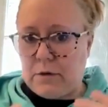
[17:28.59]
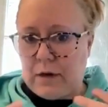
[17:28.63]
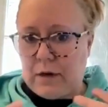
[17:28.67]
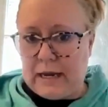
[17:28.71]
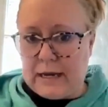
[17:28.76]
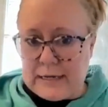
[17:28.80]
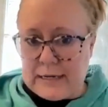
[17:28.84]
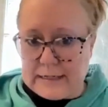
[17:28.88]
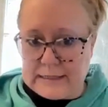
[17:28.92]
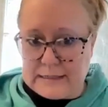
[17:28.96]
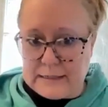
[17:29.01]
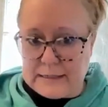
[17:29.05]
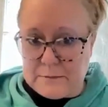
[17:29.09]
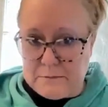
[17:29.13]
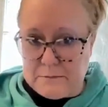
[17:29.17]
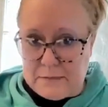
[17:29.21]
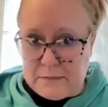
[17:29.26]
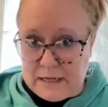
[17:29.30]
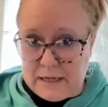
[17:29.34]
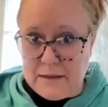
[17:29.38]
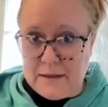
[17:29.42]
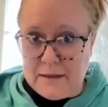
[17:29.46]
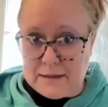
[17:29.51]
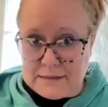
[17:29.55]
okay, is it
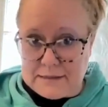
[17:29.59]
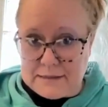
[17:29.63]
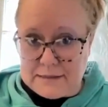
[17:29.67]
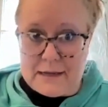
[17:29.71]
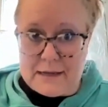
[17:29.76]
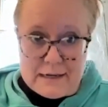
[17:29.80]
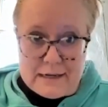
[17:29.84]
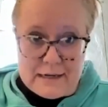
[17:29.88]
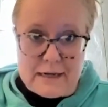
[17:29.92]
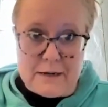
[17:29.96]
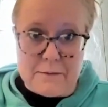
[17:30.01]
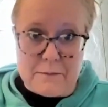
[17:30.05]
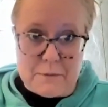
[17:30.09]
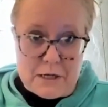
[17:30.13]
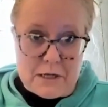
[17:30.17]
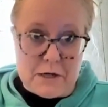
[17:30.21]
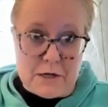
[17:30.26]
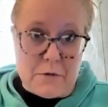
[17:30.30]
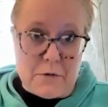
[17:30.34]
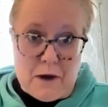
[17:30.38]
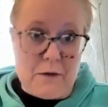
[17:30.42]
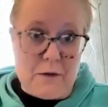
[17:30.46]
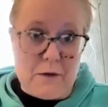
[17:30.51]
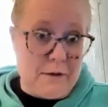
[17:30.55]
me that's letting him
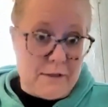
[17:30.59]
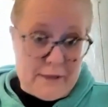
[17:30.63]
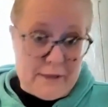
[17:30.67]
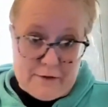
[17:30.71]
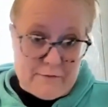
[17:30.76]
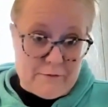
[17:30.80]
get away with